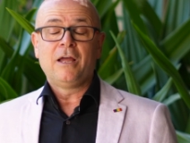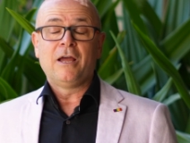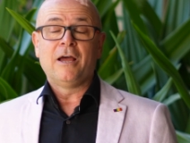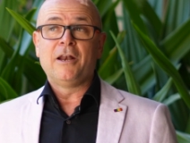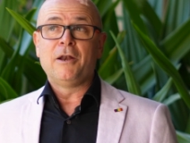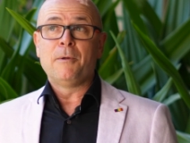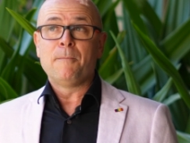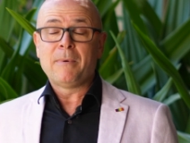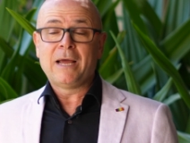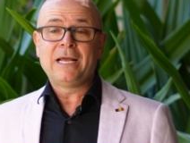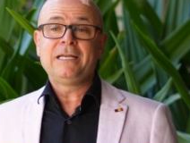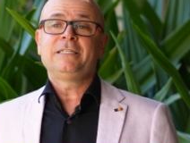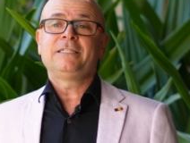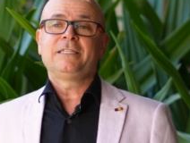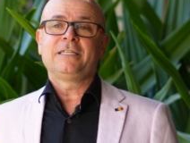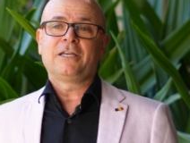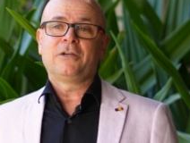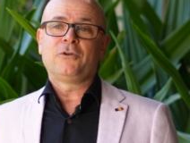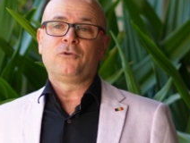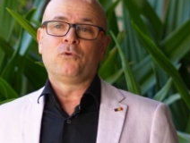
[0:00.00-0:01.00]
an
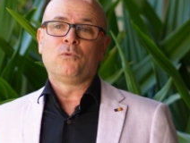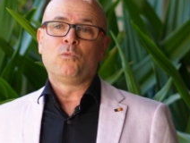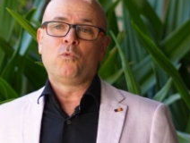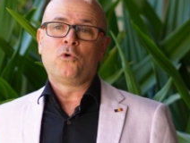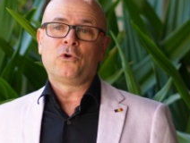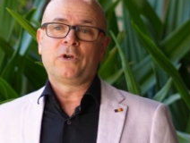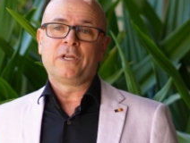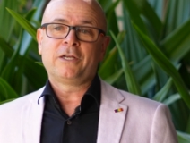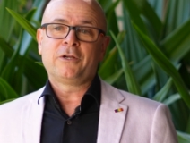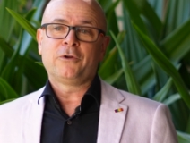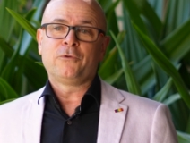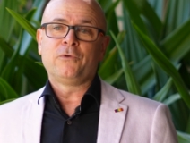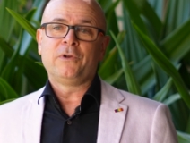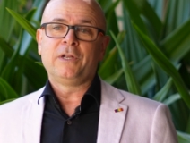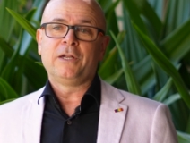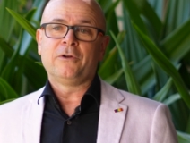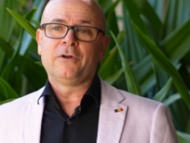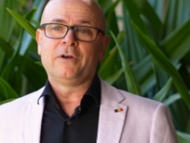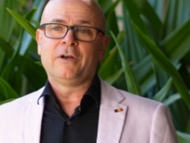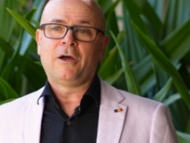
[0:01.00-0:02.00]
amazing and rewarding
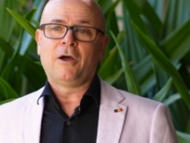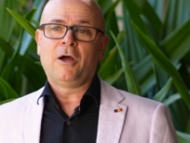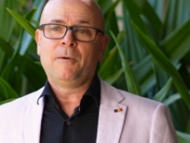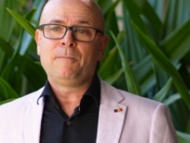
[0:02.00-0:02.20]
career. And I